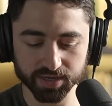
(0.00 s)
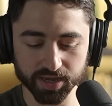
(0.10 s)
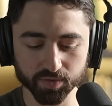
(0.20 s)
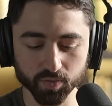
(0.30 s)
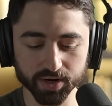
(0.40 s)

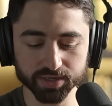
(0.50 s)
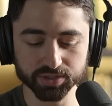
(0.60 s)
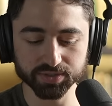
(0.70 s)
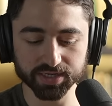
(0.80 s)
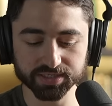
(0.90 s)
I wanted
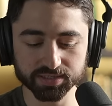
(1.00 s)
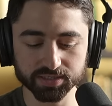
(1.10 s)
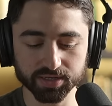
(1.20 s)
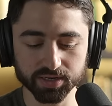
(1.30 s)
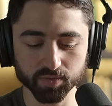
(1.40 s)
to test
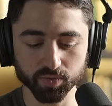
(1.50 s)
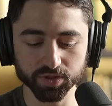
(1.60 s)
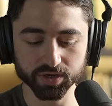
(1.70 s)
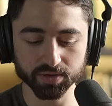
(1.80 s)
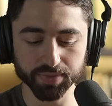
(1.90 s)
it
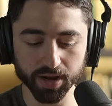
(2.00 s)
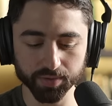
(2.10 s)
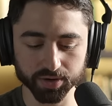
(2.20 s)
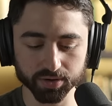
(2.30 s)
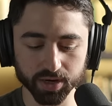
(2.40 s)
with a comparator,